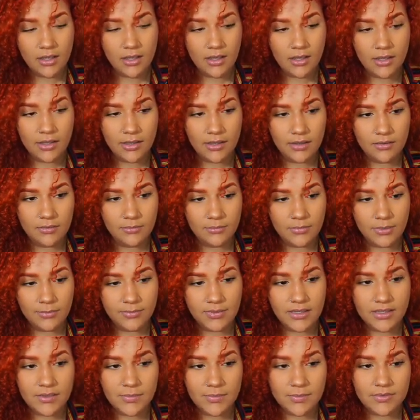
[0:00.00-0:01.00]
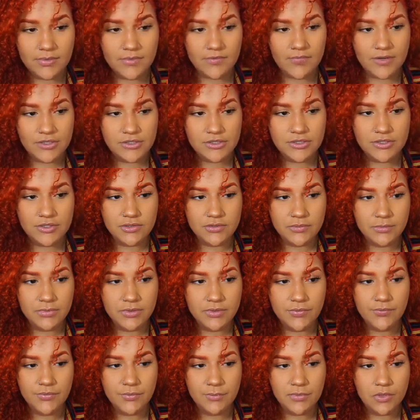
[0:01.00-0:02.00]
I'm not a professional,
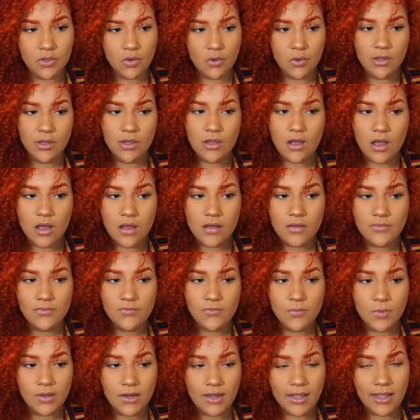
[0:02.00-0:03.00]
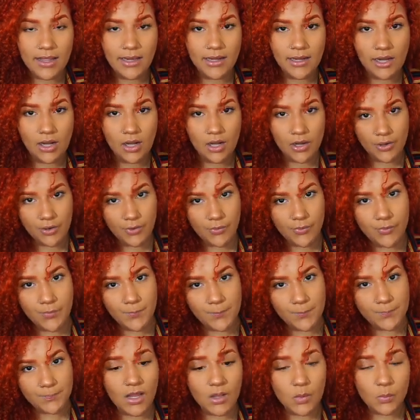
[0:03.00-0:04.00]
but from going off what I know,
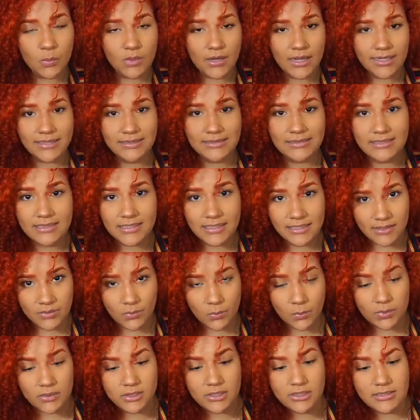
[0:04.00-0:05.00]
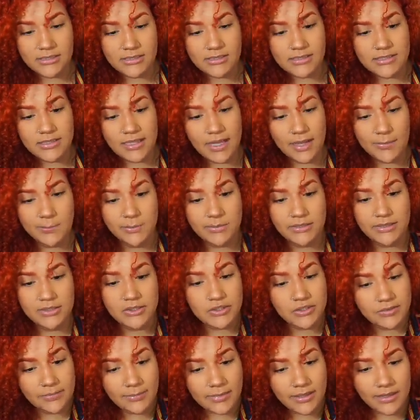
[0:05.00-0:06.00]
and what I did was I
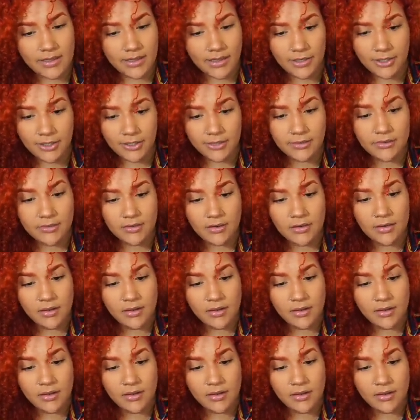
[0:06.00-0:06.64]
bleached my hair,